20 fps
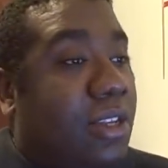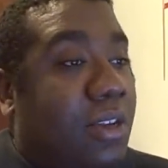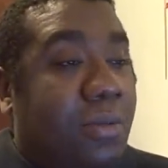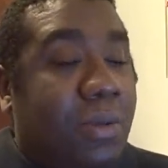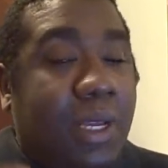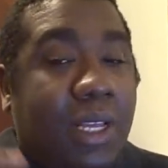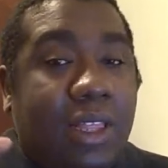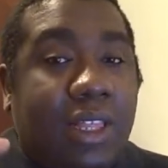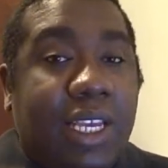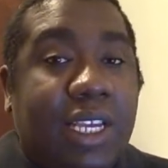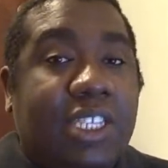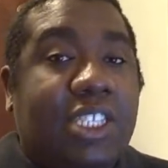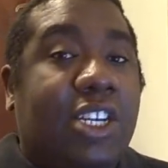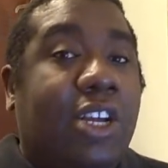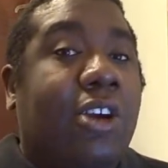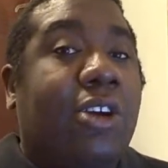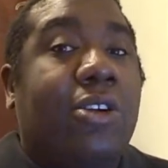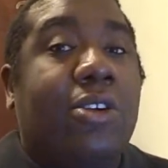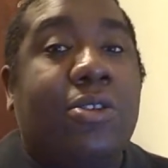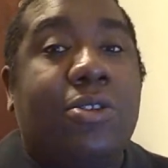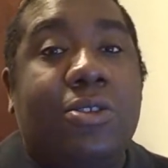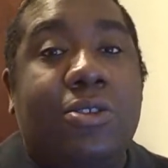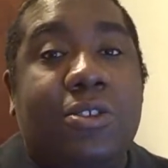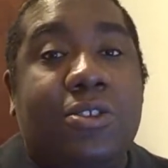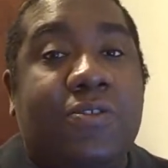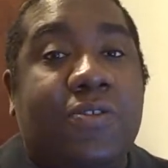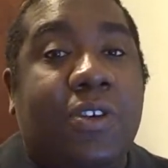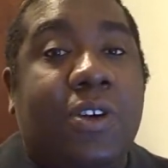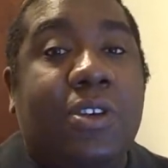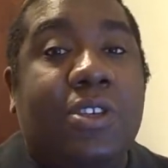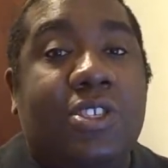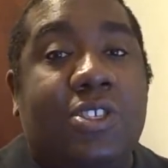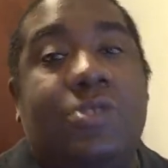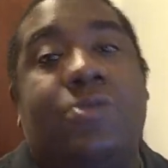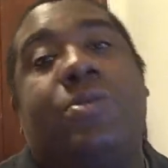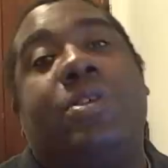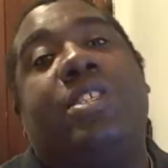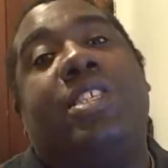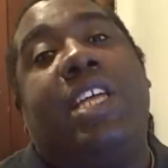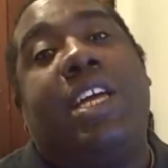There'll be a link to the articles for all the
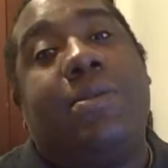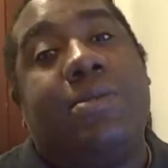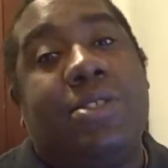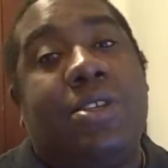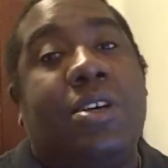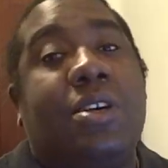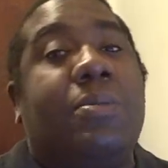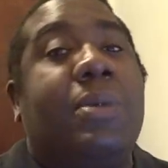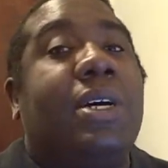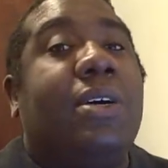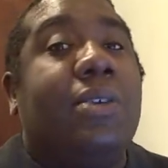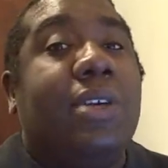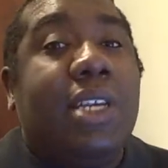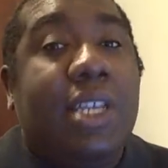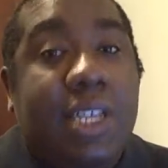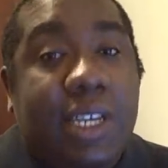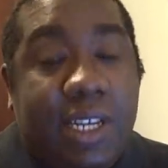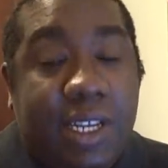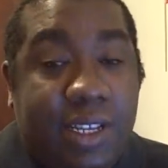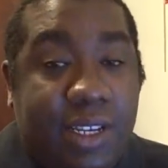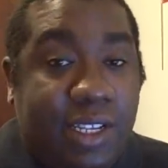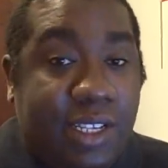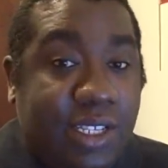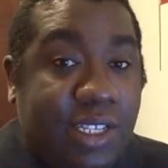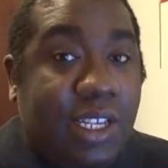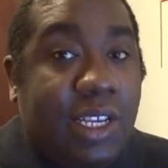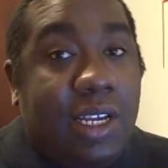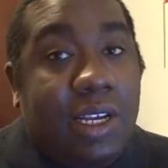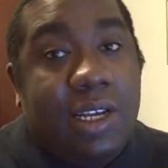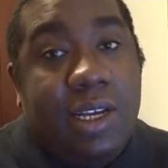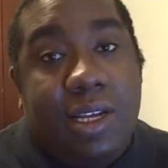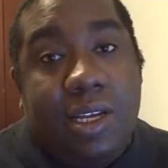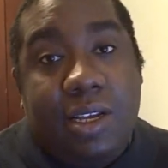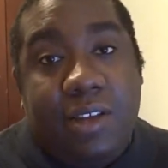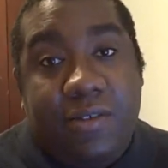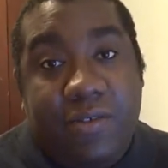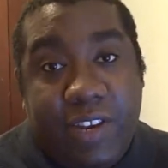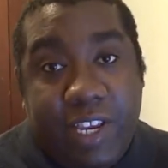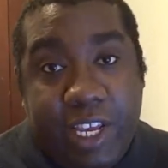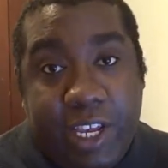stories that I was talking about in this
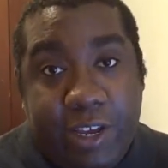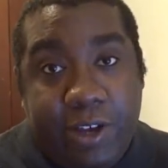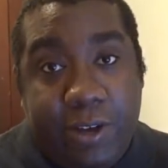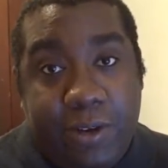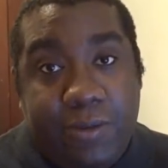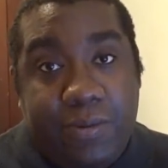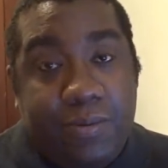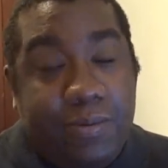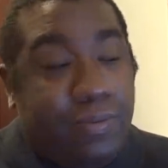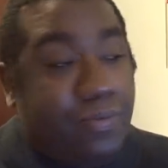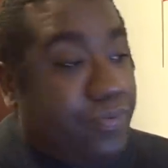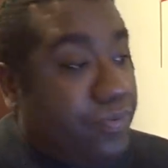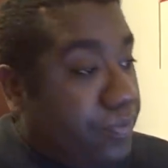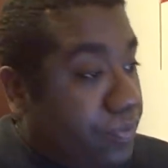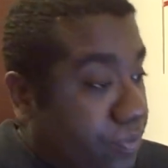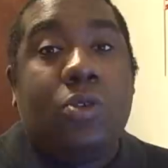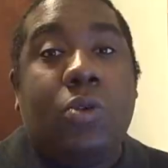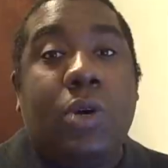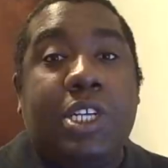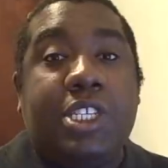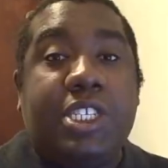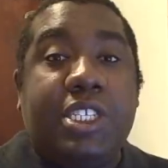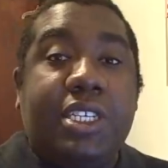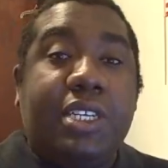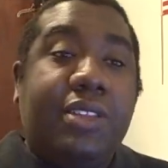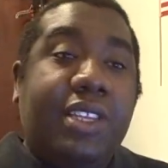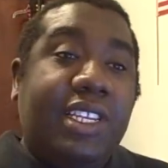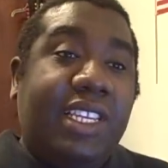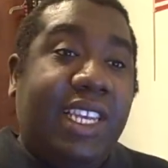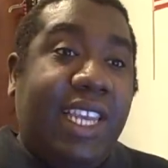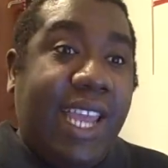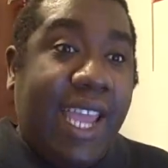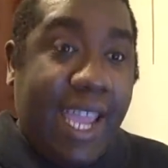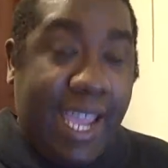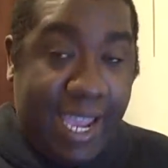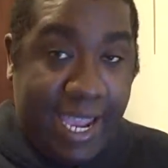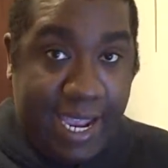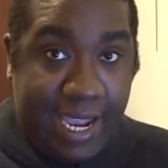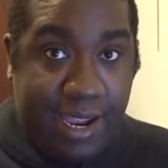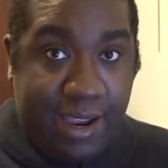video. Question of the
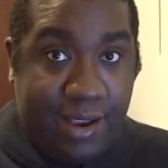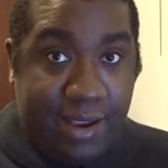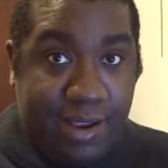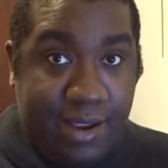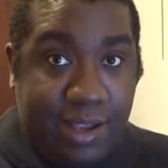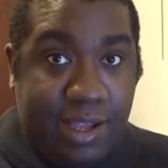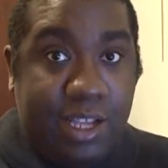day.